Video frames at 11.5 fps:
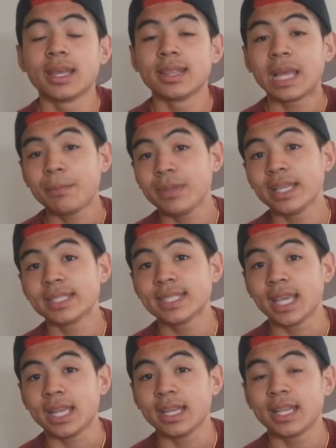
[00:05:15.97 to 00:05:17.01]
That being
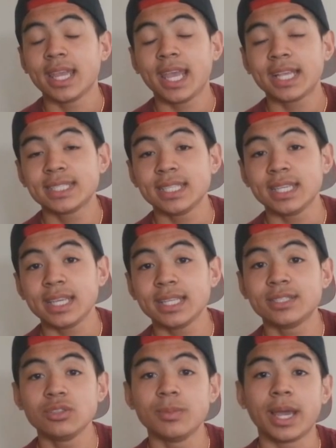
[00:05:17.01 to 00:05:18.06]
said, SCE
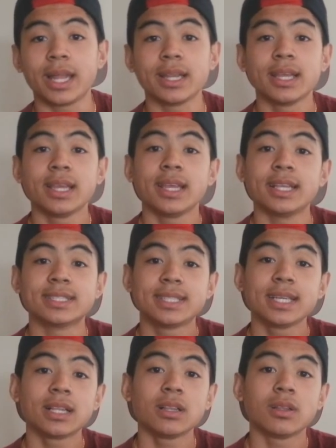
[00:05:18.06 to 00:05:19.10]
Subban is
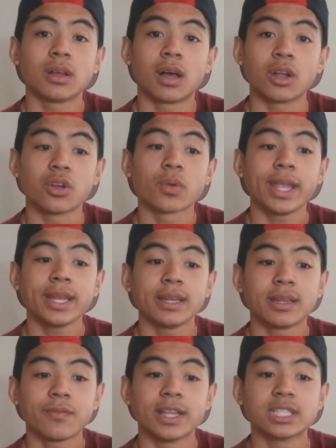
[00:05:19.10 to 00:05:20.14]
still a
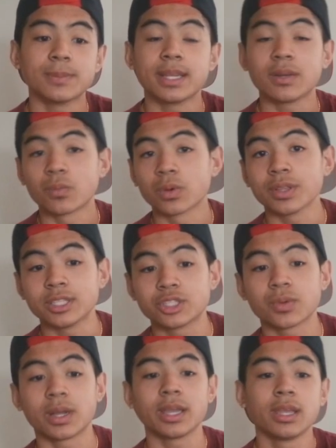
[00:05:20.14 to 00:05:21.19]
great defenseman and worth a
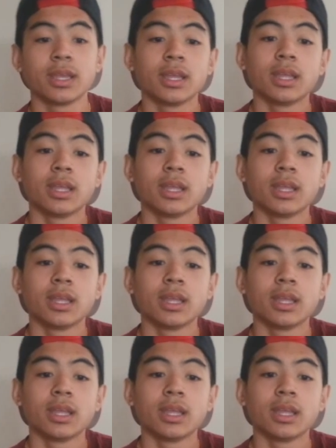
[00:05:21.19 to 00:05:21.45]
try,